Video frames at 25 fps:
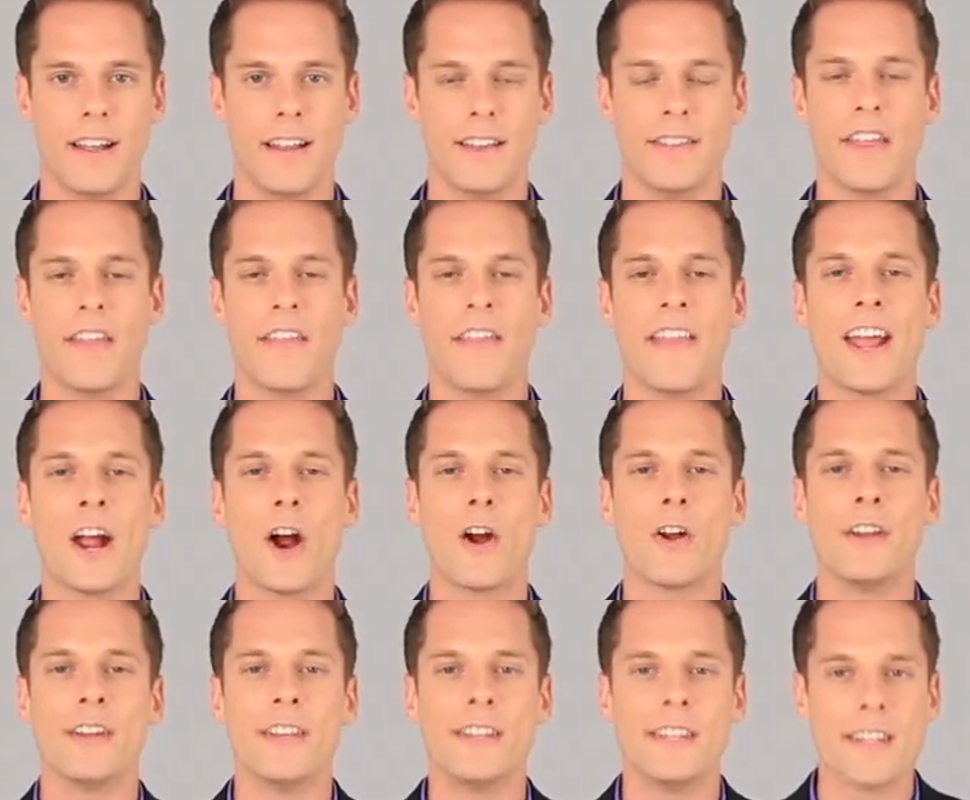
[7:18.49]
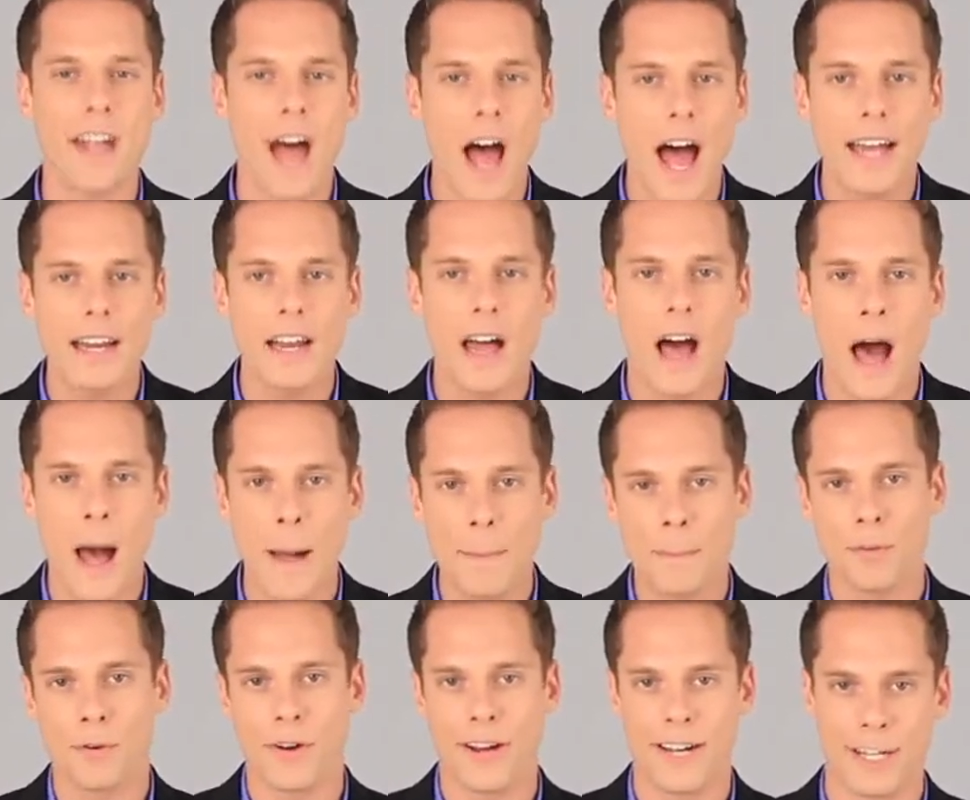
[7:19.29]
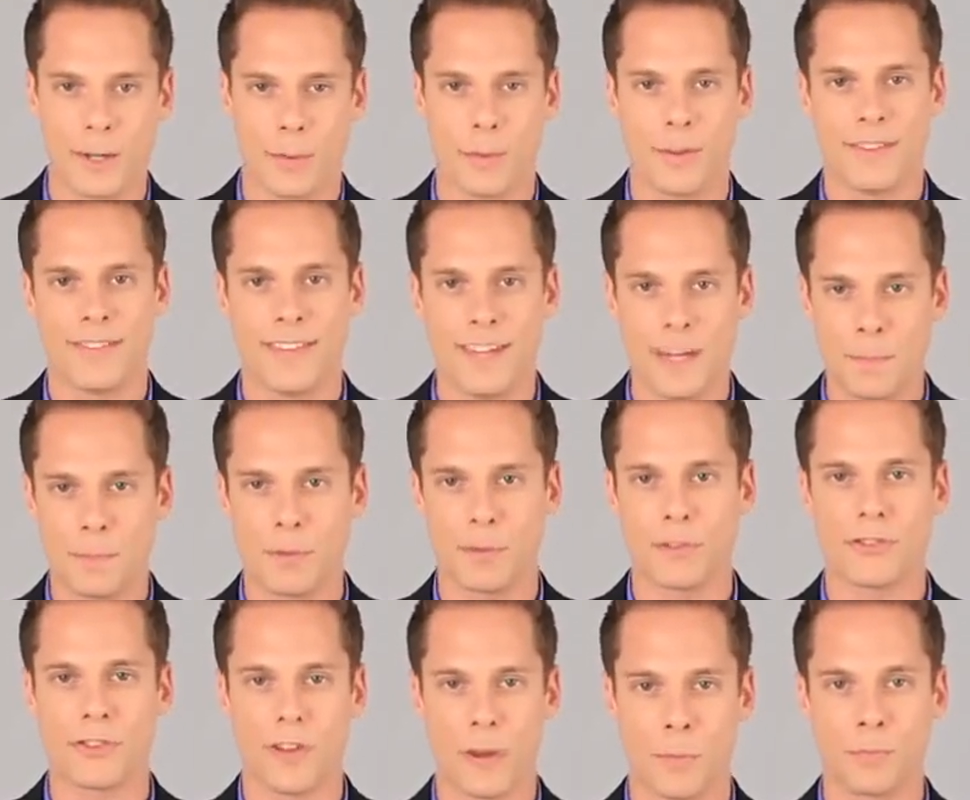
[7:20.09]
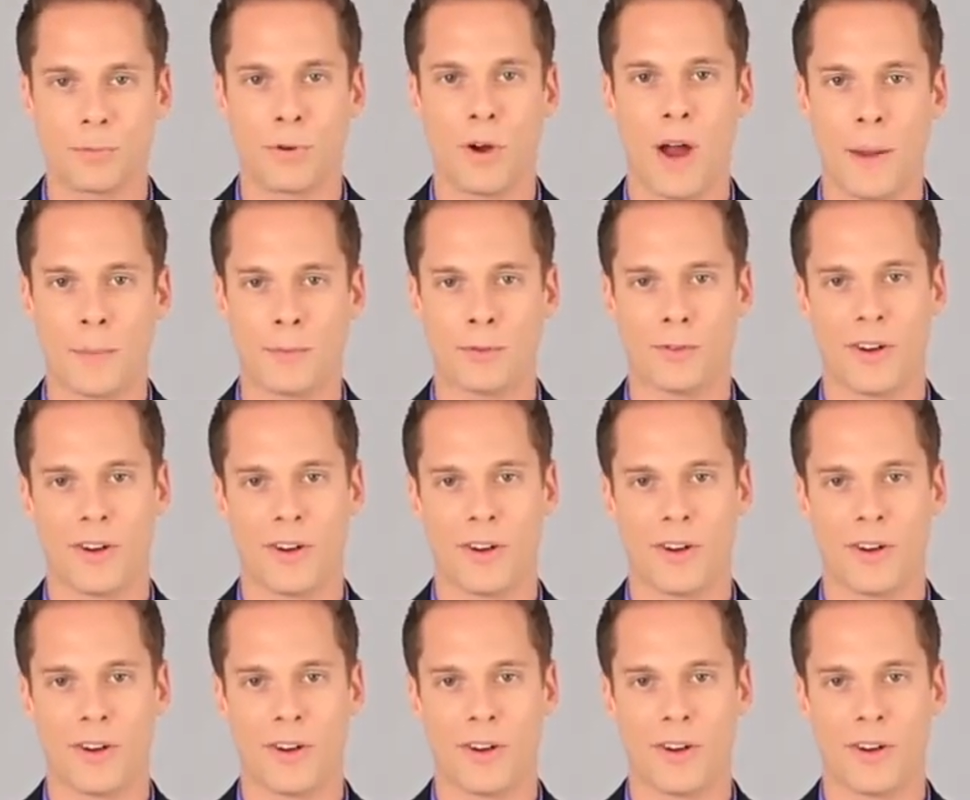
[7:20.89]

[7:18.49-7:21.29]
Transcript: then they are not operating with deeper subprime